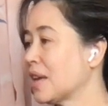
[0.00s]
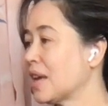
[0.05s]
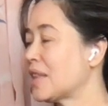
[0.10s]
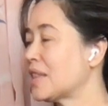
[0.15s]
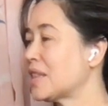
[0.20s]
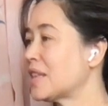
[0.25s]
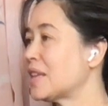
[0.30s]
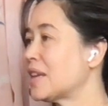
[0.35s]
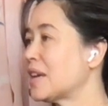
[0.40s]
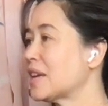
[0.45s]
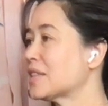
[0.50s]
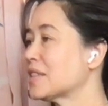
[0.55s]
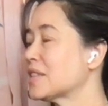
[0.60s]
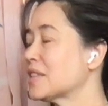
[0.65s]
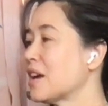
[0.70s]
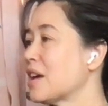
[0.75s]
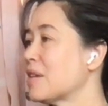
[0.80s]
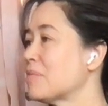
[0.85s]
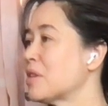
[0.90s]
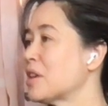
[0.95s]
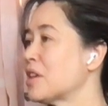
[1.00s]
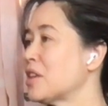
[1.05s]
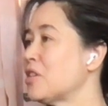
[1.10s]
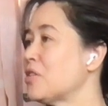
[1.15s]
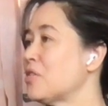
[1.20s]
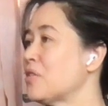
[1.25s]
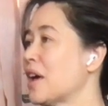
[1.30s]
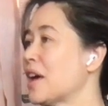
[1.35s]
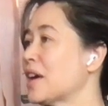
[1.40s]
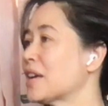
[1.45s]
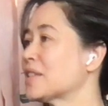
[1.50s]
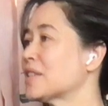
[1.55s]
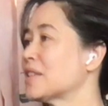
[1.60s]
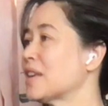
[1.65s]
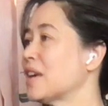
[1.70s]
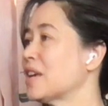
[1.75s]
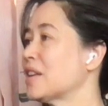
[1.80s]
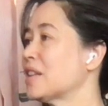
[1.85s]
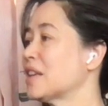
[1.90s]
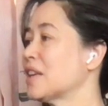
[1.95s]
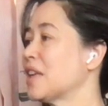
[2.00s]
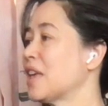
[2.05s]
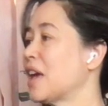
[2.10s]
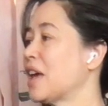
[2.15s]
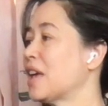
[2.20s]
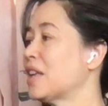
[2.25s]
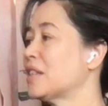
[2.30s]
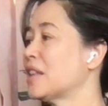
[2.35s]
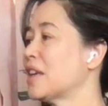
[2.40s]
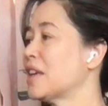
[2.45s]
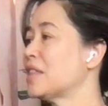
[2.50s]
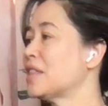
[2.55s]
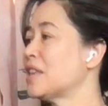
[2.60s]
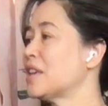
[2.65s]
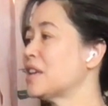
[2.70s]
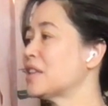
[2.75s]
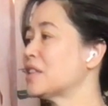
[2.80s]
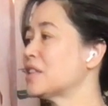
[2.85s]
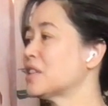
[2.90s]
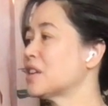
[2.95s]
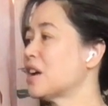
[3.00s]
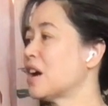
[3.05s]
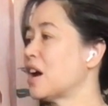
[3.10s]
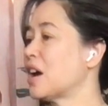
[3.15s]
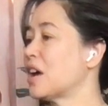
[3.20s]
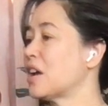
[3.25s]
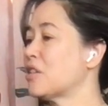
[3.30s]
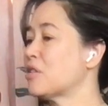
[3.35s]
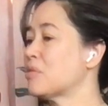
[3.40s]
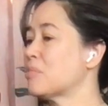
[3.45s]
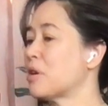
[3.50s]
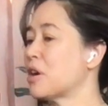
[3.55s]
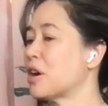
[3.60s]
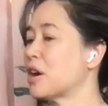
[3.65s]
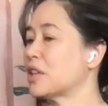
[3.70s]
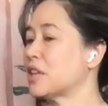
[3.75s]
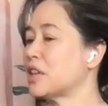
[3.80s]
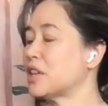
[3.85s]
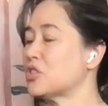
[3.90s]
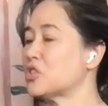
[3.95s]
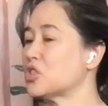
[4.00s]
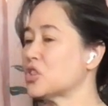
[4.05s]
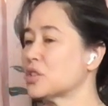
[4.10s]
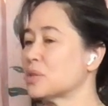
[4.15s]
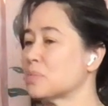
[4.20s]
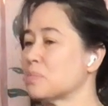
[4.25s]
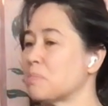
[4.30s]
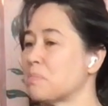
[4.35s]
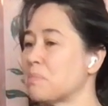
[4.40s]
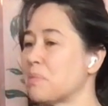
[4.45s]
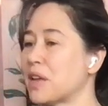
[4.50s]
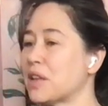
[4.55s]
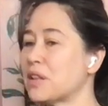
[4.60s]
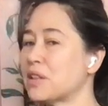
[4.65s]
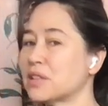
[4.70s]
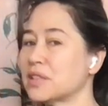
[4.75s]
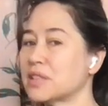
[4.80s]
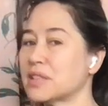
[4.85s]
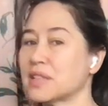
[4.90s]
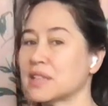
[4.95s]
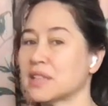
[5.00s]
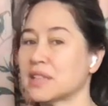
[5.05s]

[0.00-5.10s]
And the next time that you exhale again, let the entire body just melt.